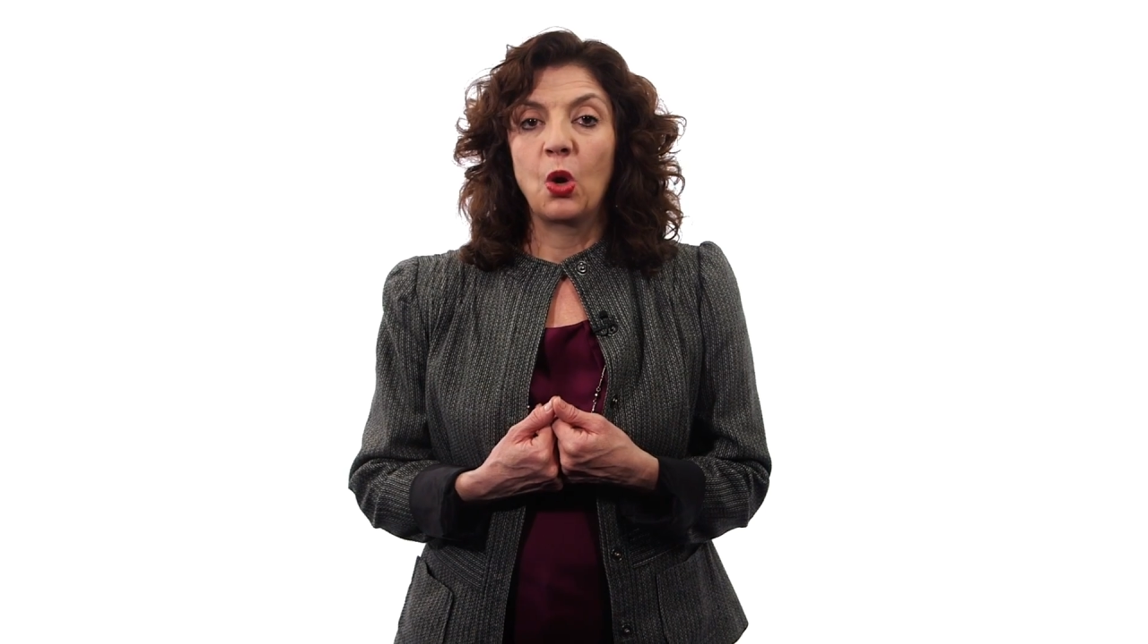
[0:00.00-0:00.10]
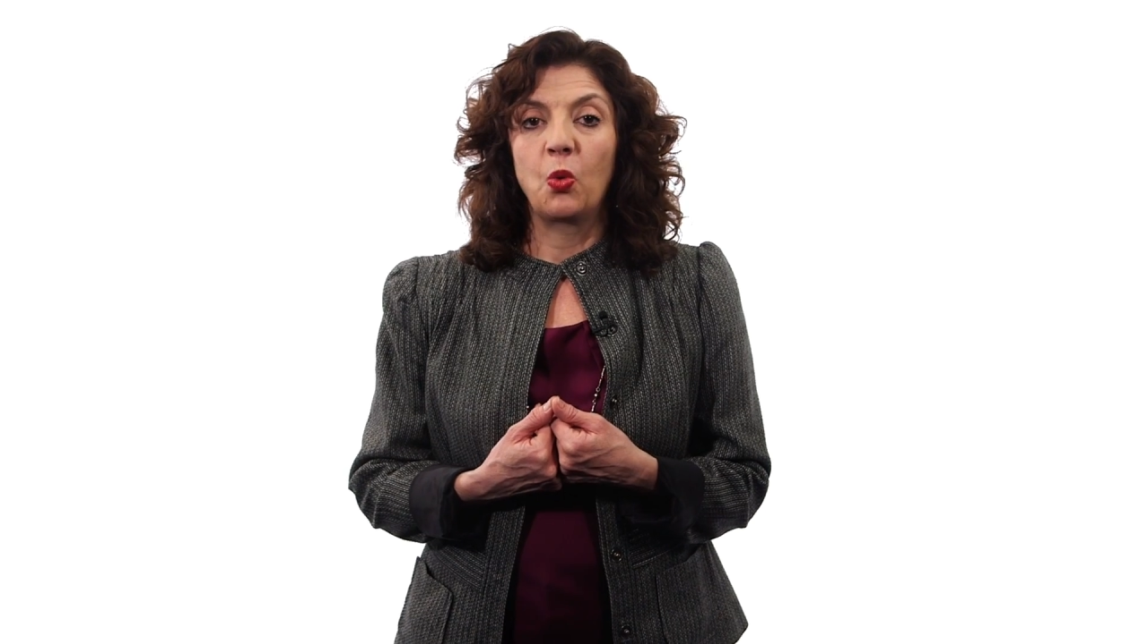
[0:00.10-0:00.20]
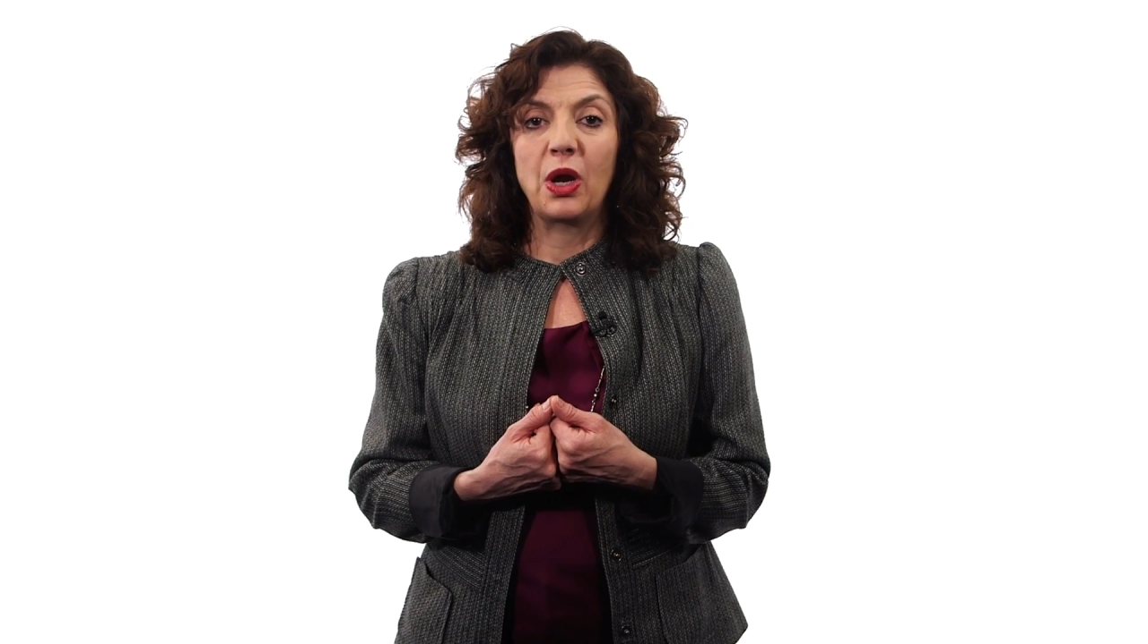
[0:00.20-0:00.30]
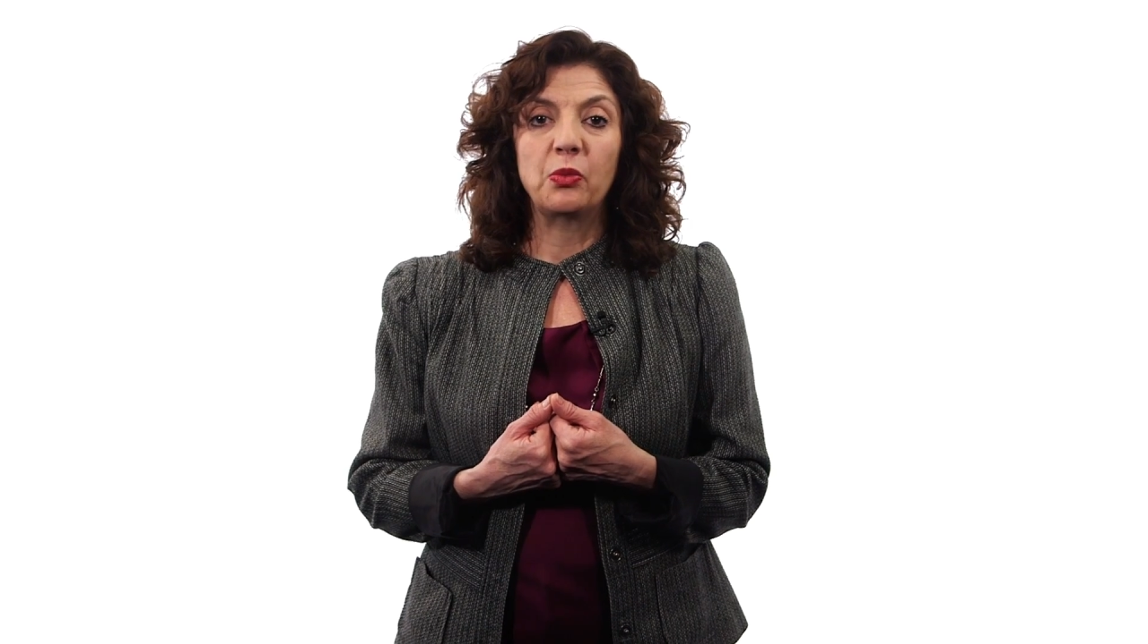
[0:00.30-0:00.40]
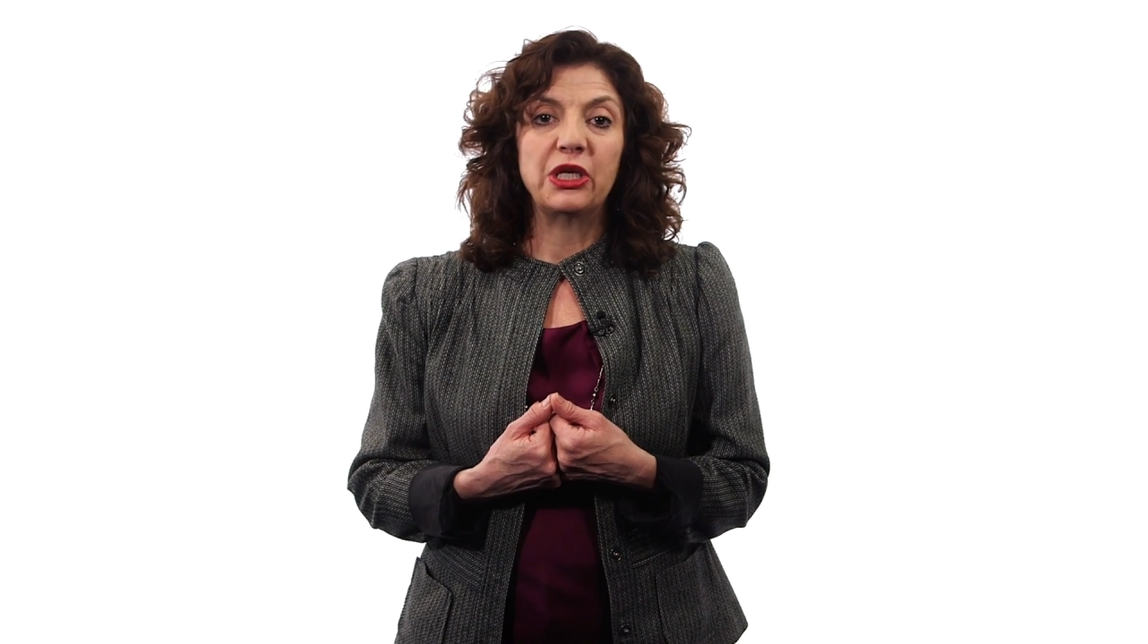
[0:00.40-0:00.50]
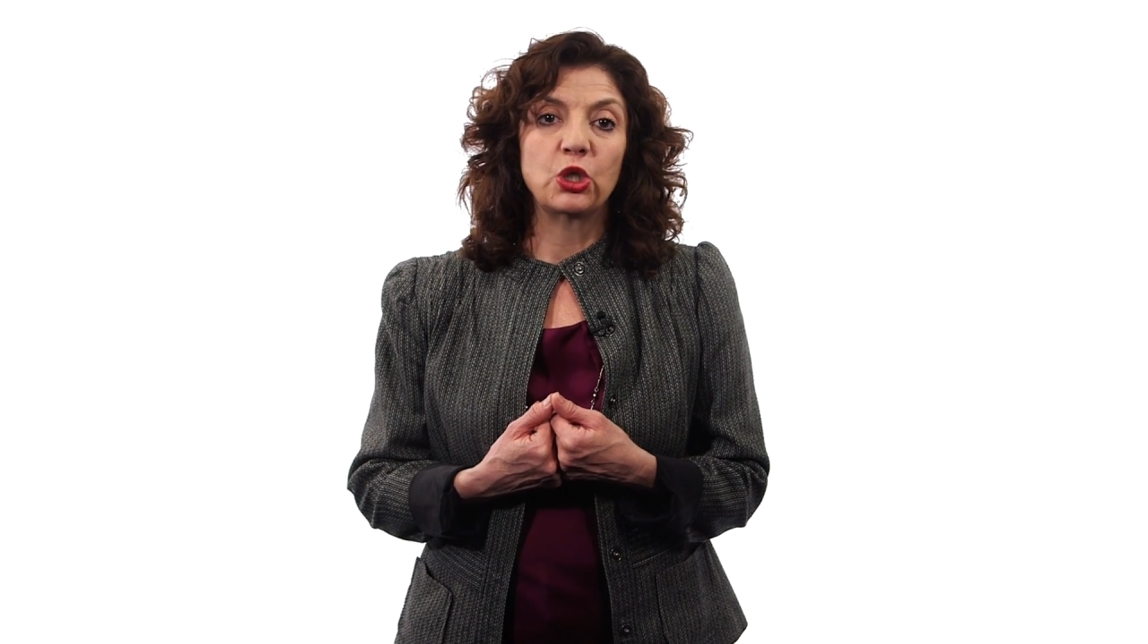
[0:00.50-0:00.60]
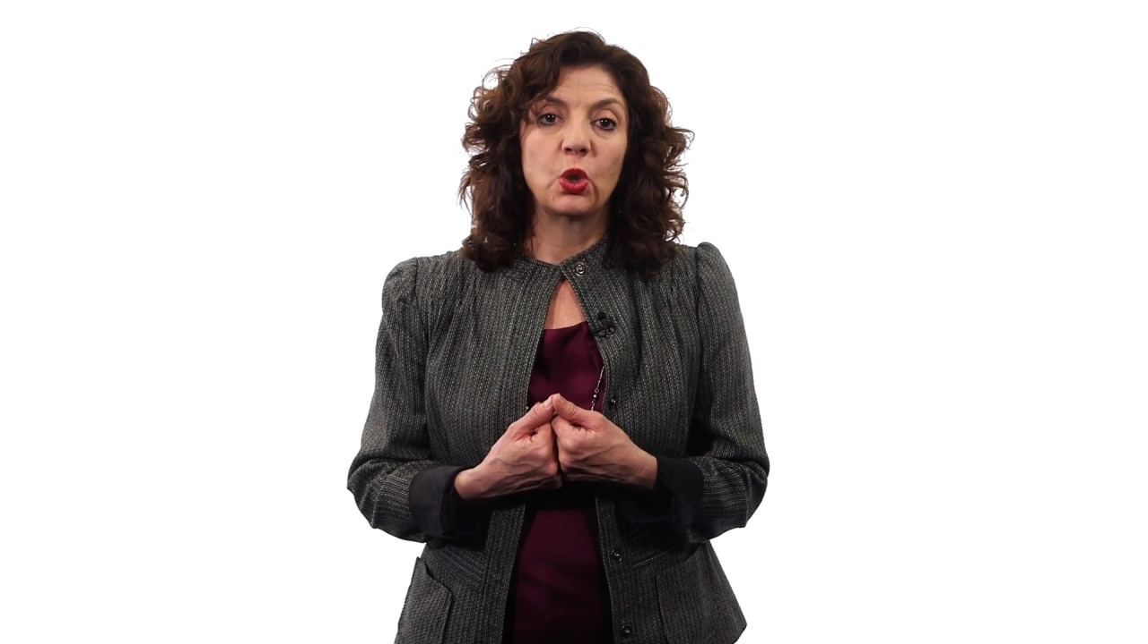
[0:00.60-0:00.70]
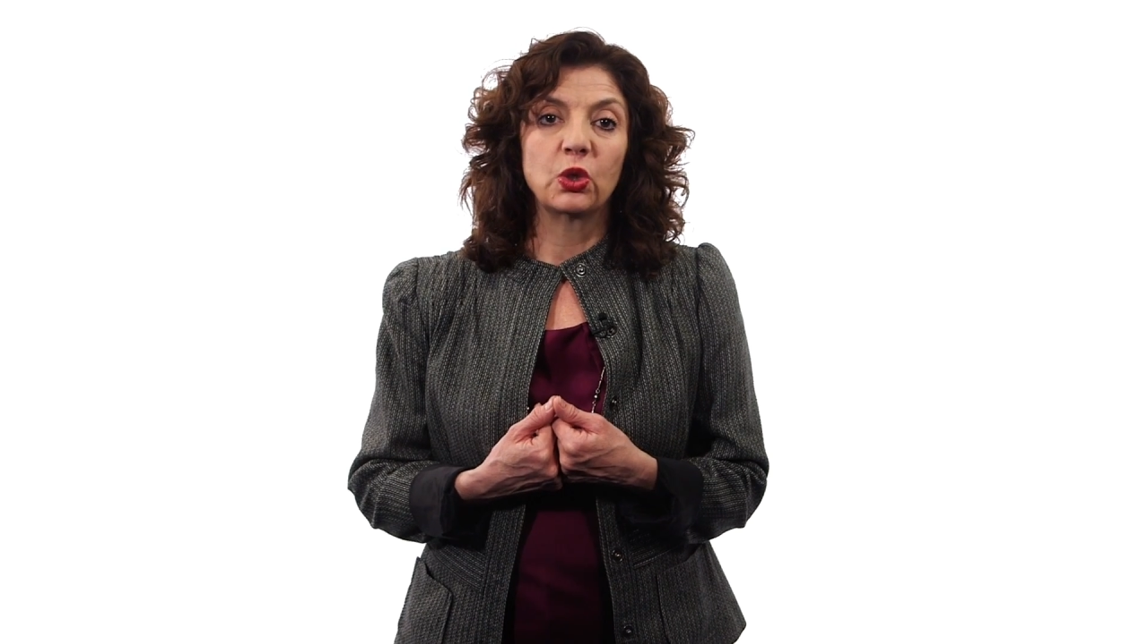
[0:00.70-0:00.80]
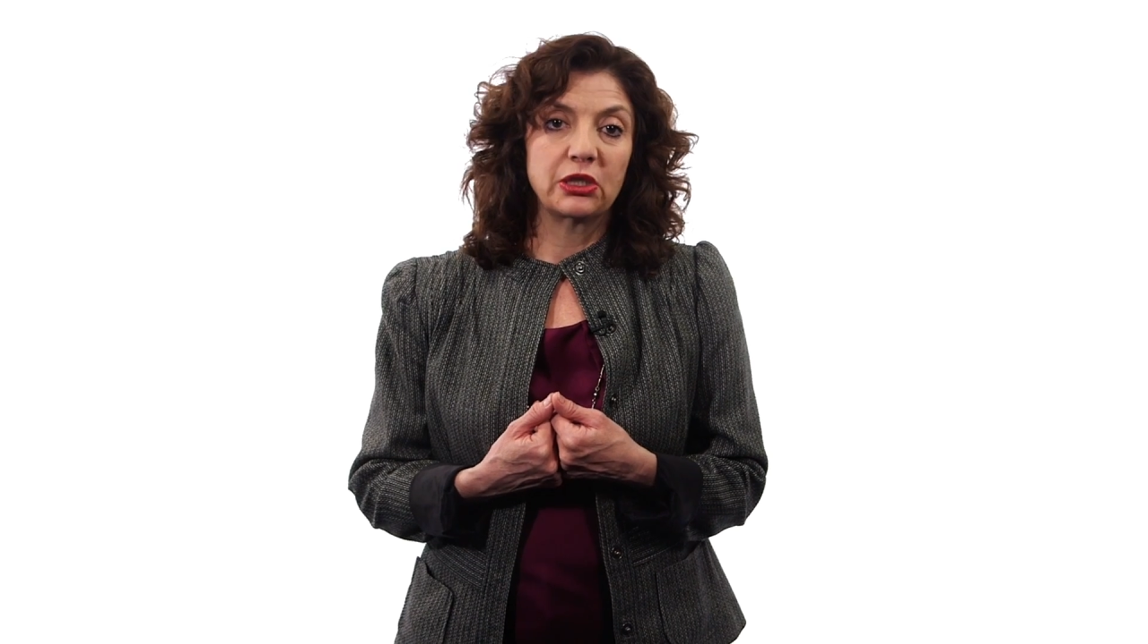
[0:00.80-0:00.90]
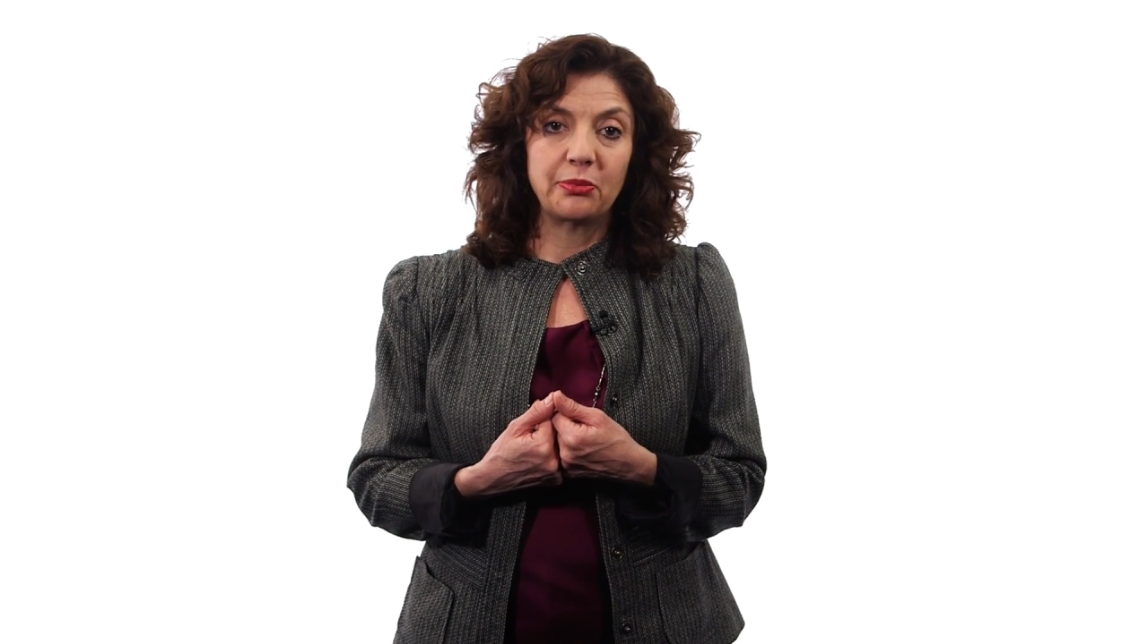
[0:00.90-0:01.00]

when we talked